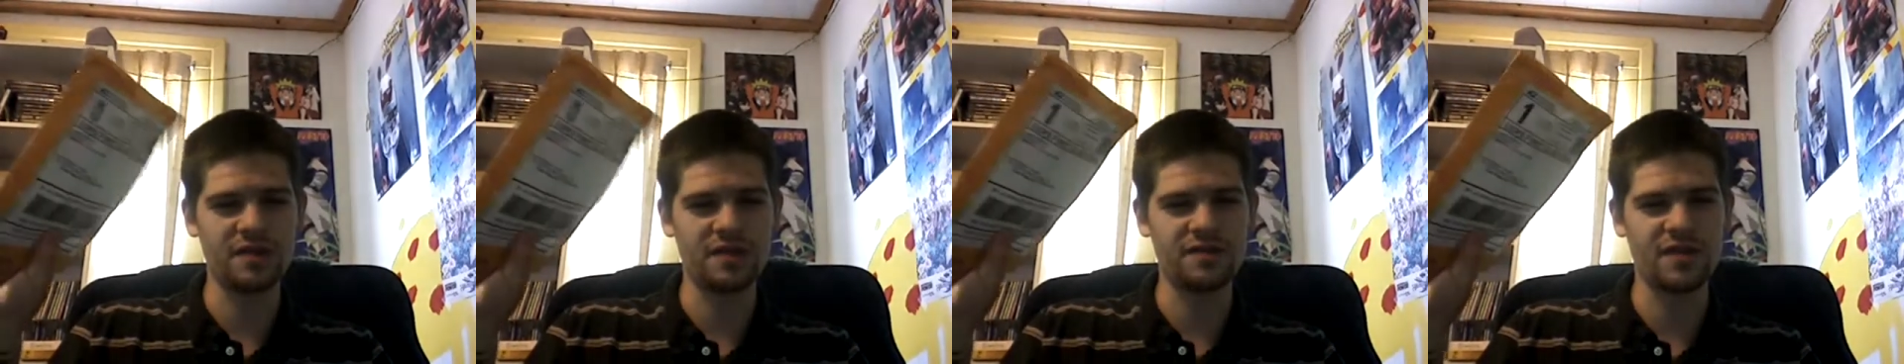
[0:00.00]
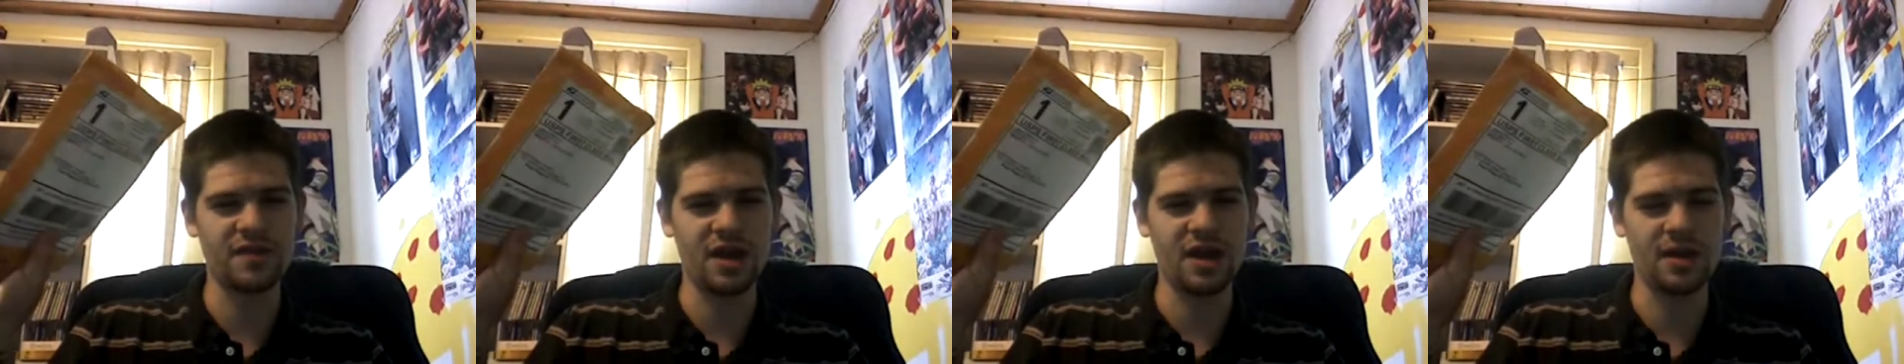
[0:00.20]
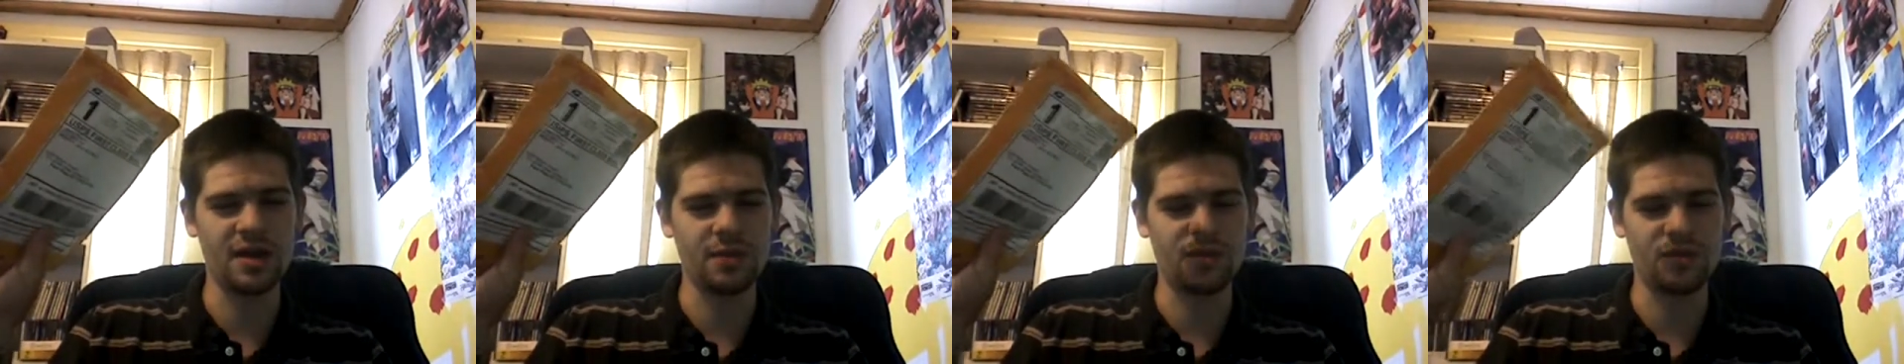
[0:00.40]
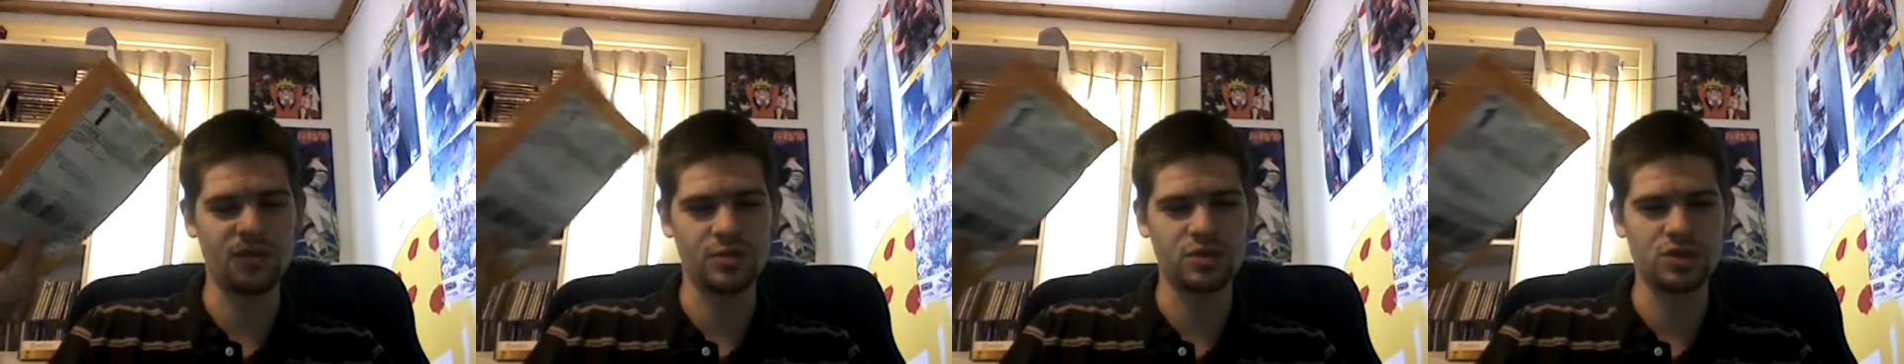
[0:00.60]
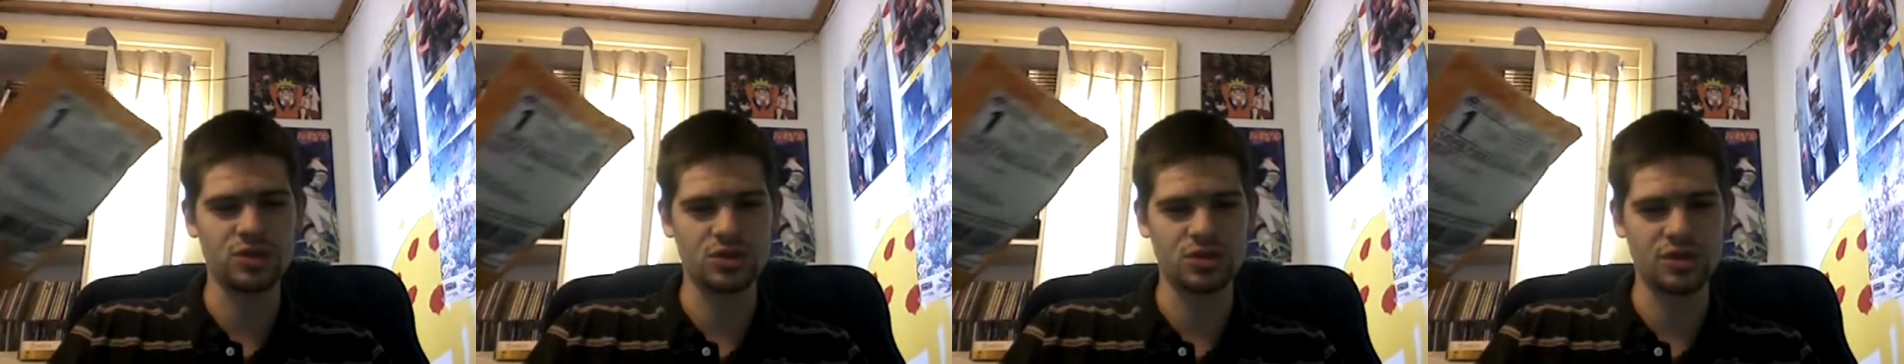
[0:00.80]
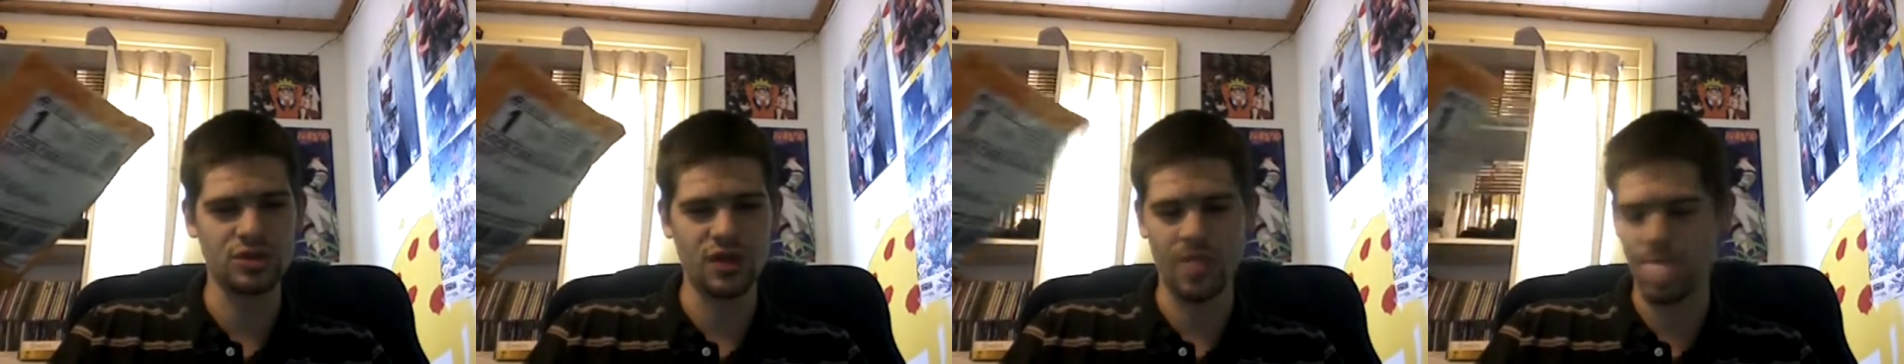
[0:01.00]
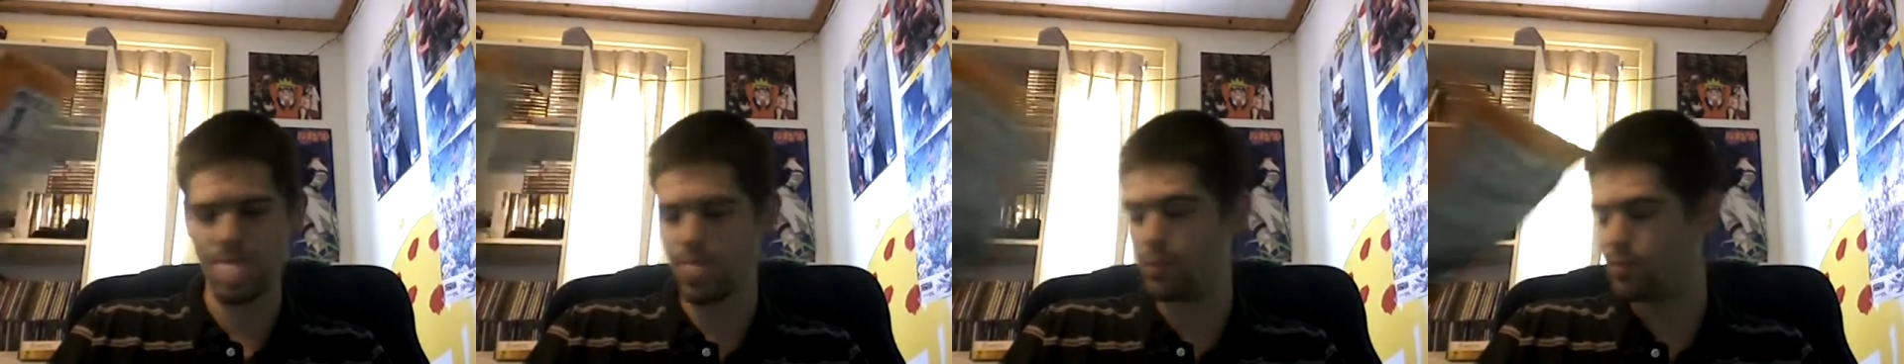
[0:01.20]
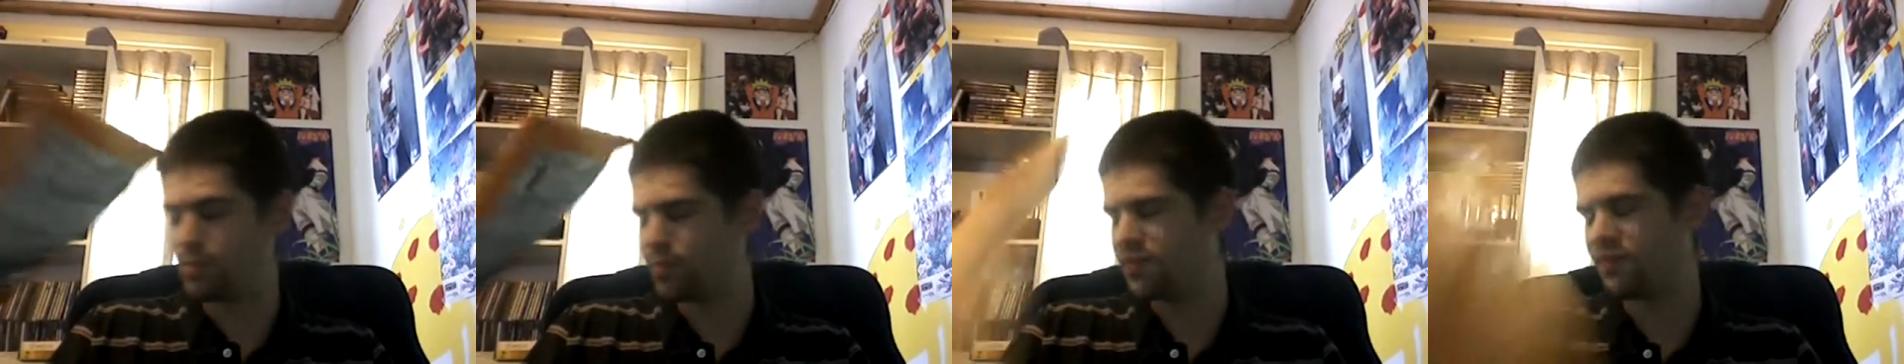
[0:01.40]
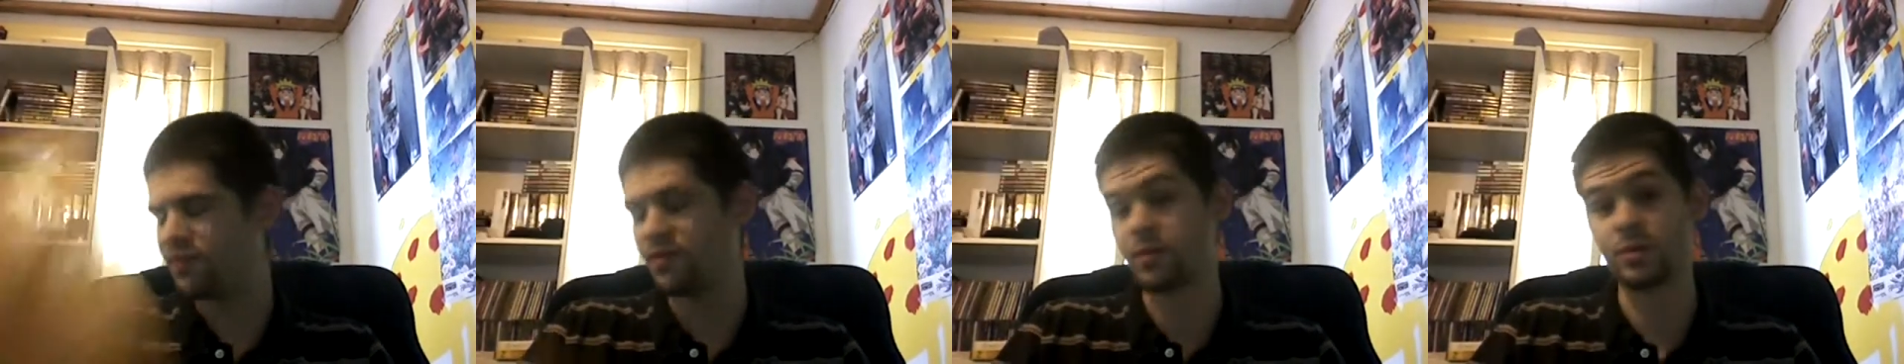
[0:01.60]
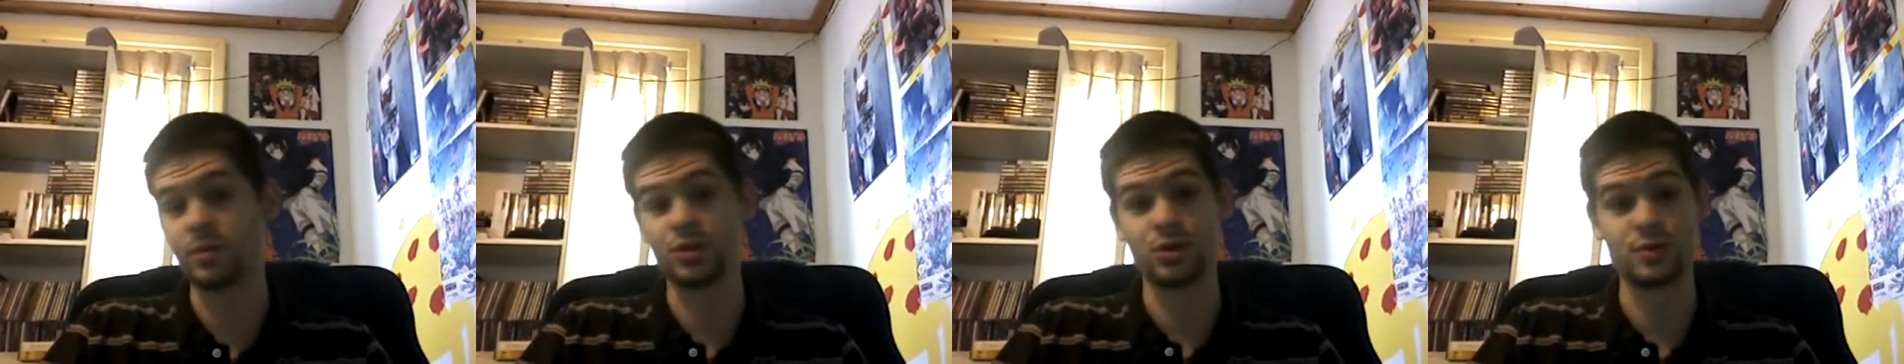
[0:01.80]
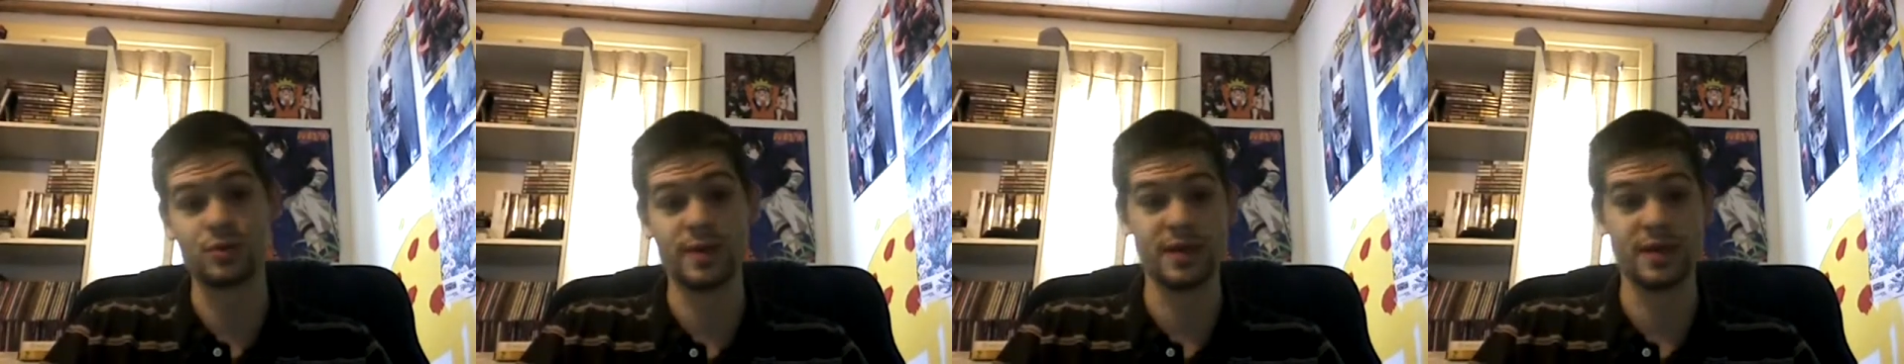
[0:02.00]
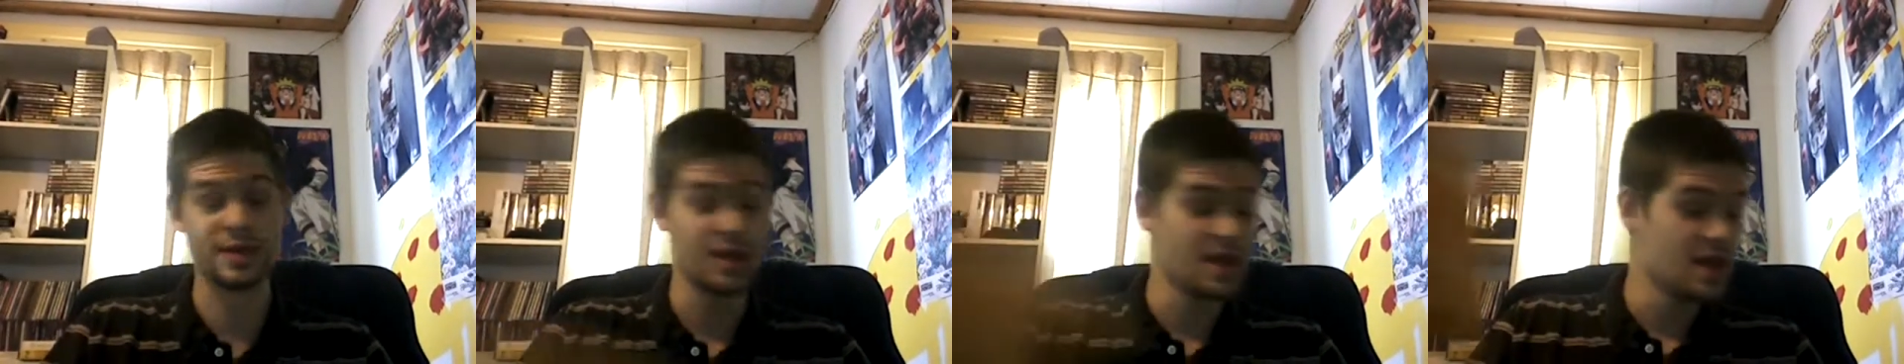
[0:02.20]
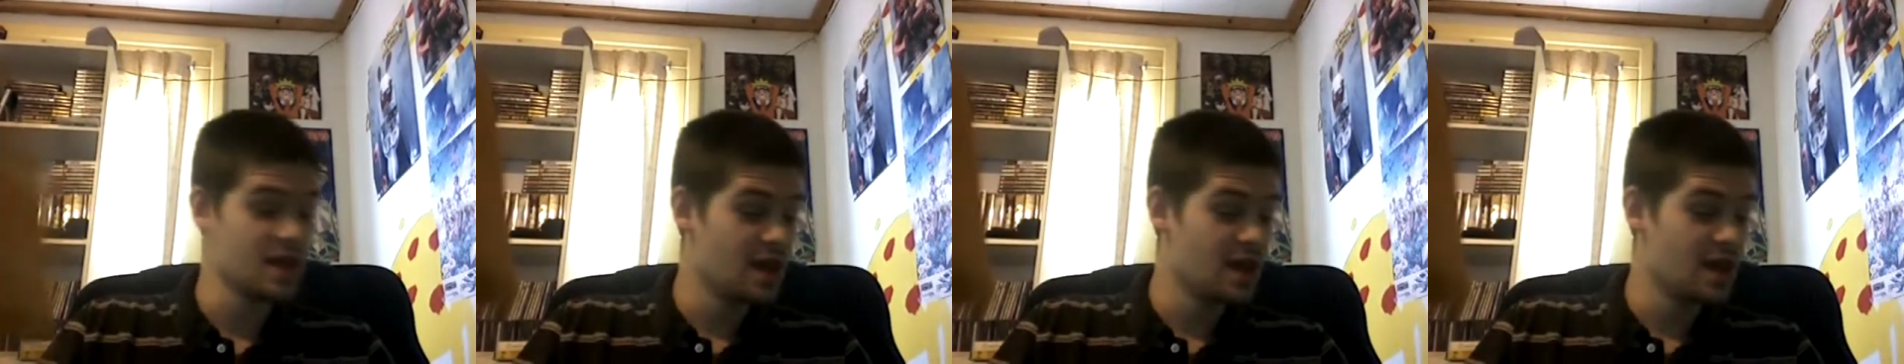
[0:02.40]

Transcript: of Time for Majora's Mask.